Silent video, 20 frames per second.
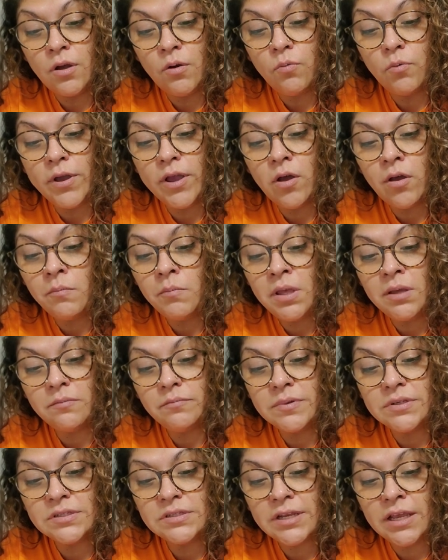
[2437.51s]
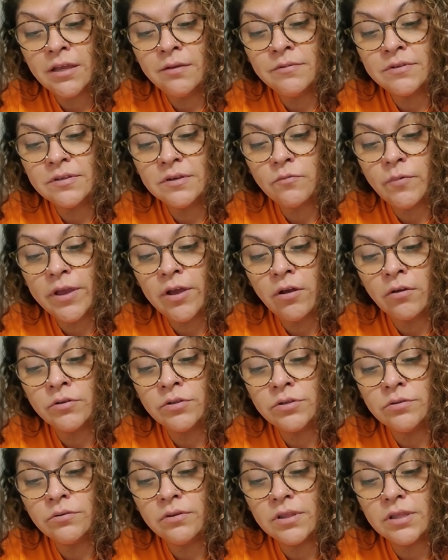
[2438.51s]
We all make mistakes and we all
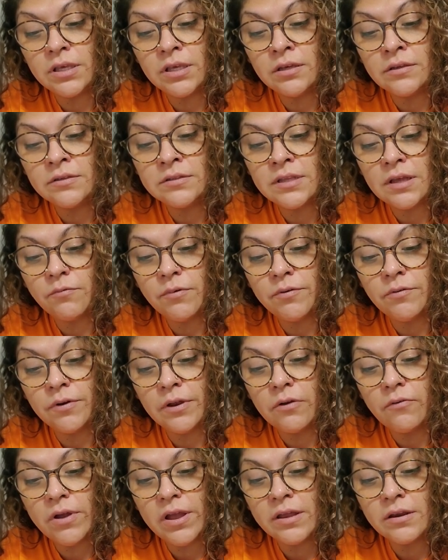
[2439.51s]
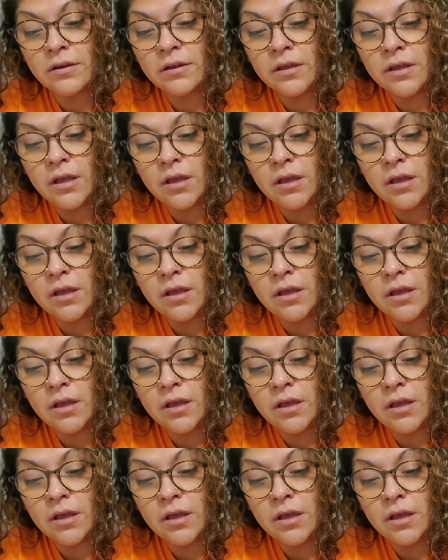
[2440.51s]
do things that we regret,